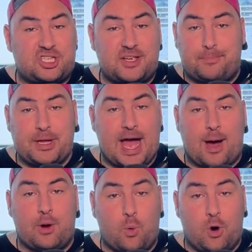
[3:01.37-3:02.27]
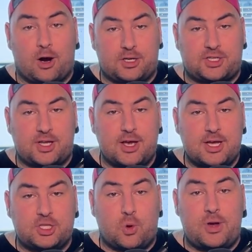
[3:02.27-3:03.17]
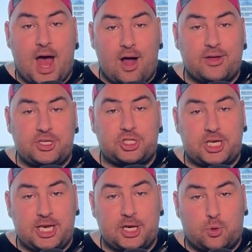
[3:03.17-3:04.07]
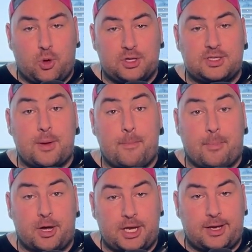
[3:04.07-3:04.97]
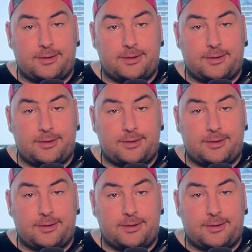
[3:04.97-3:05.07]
simply how it works. So, knowledge equals money.